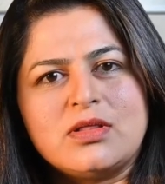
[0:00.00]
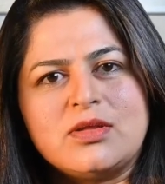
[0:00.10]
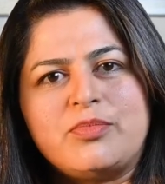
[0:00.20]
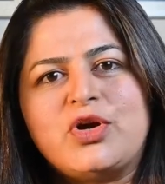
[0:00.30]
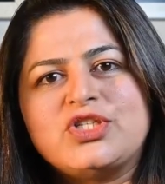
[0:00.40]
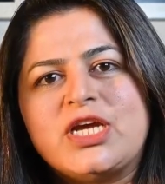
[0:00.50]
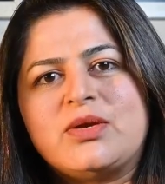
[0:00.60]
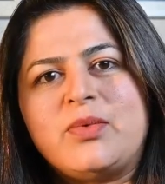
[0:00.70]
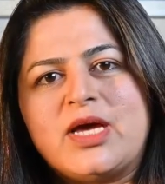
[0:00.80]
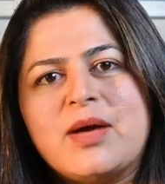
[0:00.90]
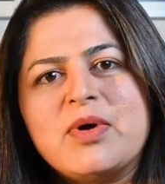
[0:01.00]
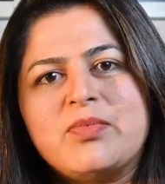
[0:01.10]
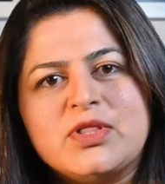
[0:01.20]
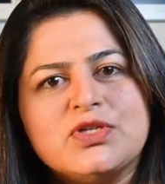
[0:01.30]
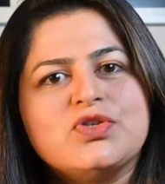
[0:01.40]
the project we come
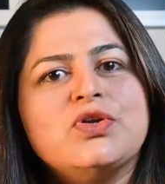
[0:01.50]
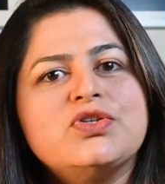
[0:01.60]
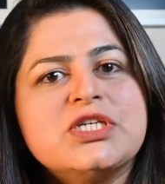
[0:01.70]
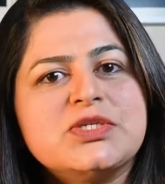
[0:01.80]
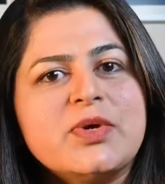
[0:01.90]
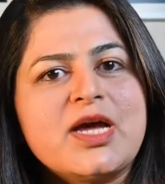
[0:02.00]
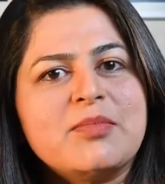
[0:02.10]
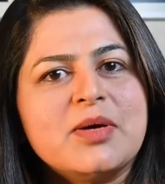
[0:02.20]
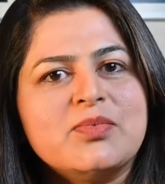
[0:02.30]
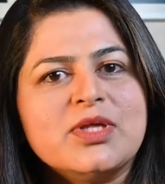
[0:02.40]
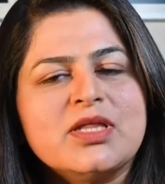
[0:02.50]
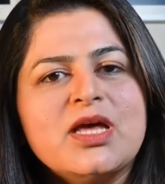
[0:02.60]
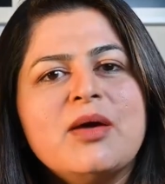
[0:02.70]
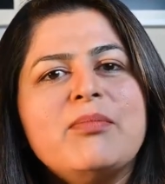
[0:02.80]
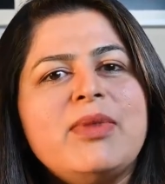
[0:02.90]
up with, the solutions we come up with,
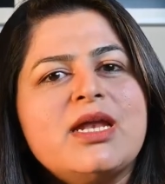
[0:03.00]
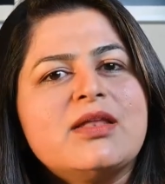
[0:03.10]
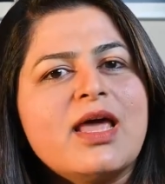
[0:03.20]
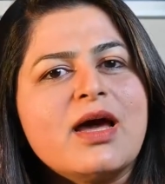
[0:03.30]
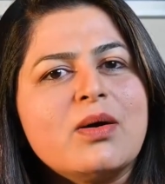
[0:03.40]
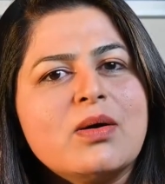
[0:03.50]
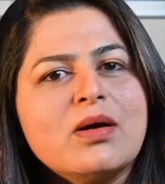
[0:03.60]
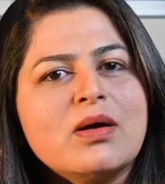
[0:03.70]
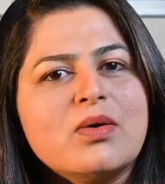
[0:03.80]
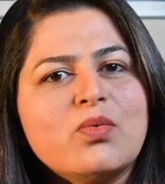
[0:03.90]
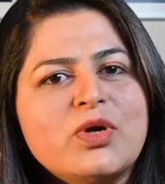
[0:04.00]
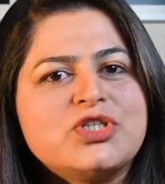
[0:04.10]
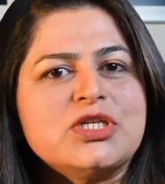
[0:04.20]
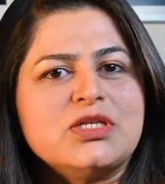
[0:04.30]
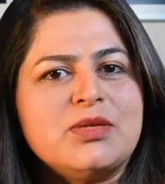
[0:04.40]
meet their
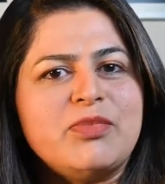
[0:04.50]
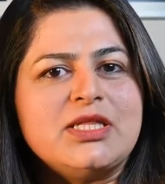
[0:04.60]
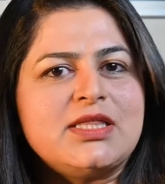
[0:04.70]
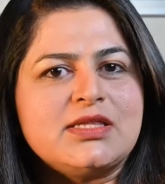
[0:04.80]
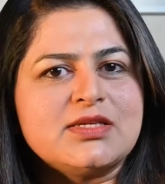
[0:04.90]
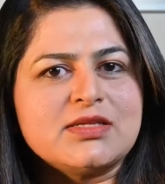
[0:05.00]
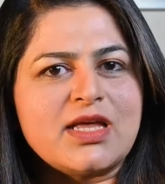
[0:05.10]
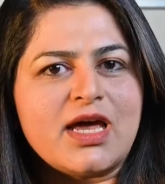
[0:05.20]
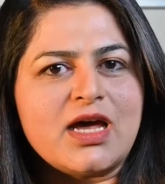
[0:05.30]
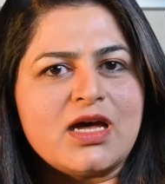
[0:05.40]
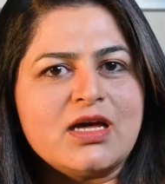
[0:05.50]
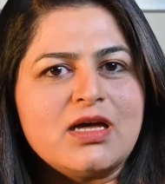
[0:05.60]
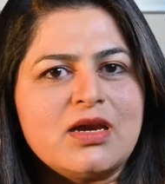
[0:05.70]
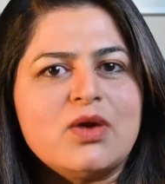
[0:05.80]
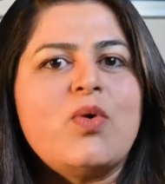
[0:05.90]
vision, meets their
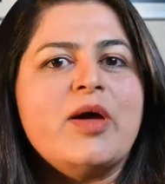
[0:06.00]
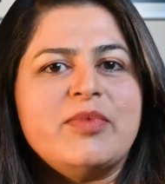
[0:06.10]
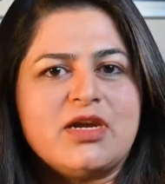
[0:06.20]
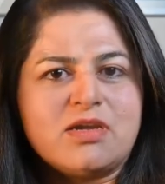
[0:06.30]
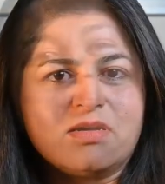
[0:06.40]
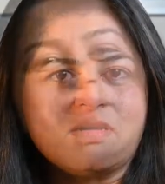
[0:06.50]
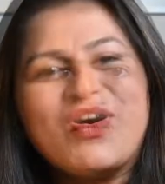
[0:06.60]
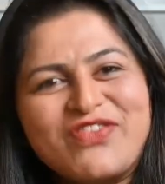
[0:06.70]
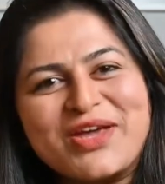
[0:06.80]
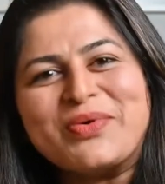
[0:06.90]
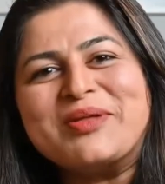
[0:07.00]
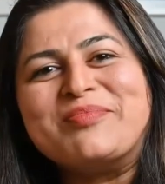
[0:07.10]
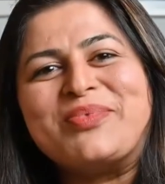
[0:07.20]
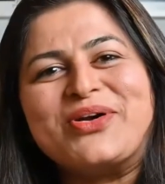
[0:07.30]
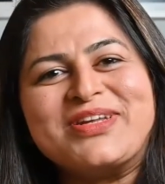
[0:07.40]
requirement. Of equal
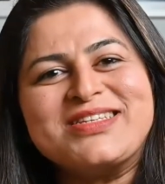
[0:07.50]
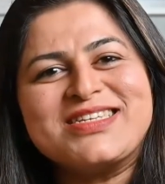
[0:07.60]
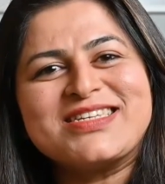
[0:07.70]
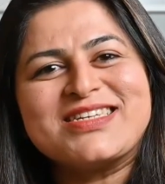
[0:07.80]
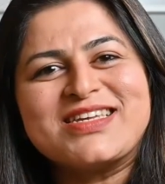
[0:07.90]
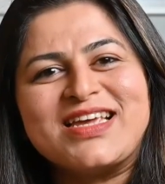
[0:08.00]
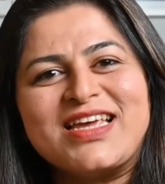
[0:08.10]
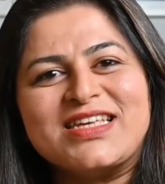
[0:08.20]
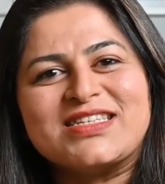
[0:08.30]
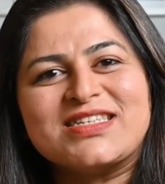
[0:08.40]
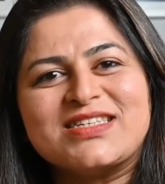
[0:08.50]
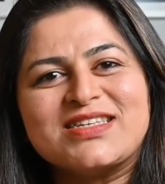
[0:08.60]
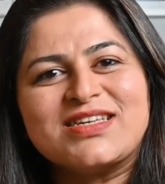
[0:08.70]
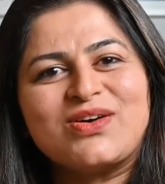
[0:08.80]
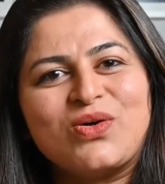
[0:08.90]
importance is
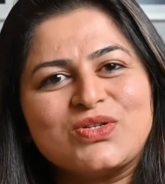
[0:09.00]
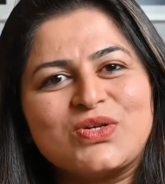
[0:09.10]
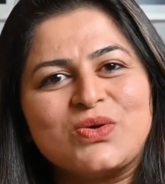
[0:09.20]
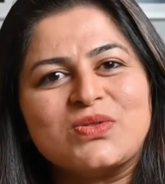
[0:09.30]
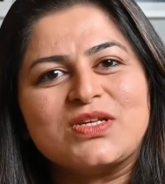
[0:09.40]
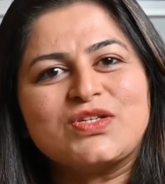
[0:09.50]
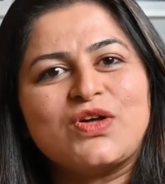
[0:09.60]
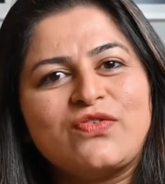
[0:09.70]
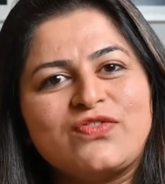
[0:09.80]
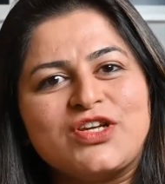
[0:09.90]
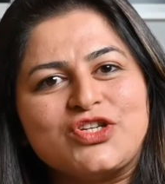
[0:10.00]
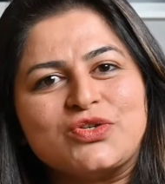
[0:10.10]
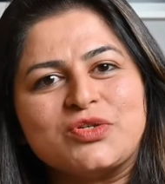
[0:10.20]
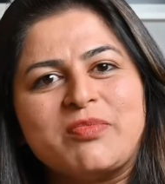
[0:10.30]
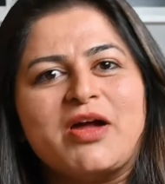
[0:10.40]
also the soft
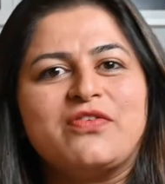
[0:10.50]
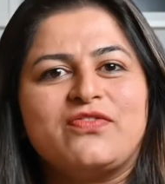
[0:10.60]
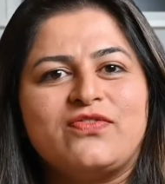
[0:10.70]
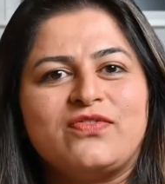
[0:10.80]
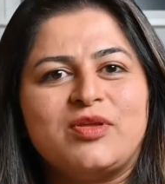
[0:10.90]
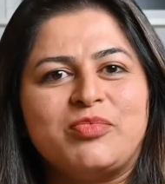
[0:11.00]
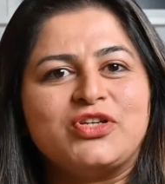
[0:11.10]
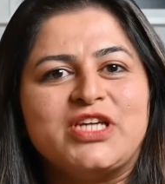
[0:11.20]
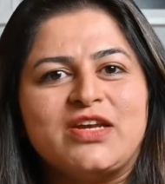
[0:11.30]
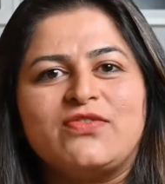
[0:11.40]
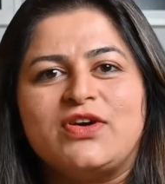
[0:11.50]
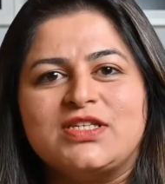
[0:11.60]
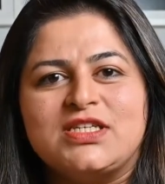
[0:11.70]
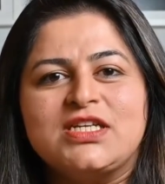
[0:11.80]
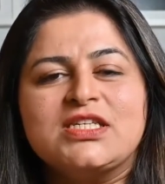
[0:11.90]
issues part of the project. For
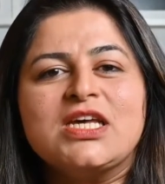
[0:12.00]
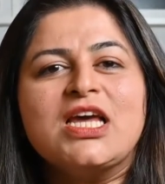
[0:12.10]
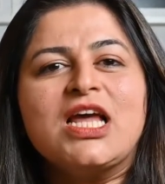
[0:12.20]
instance,